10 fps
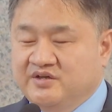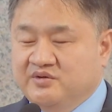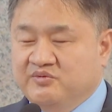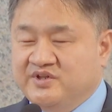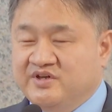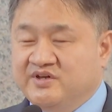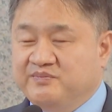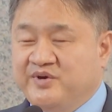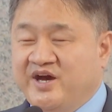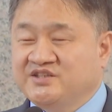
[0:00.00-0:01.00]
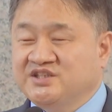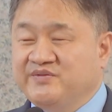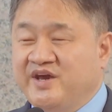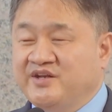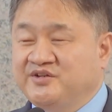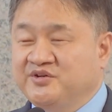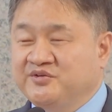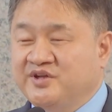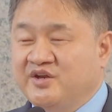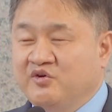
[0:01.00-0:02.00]
With a positive
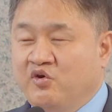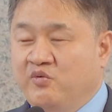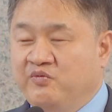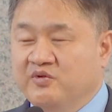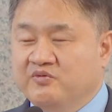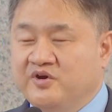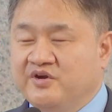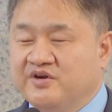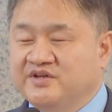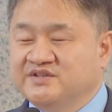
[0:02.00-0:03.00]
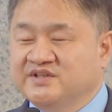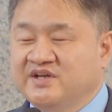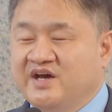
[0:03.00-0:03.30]
attitude and hopeful words,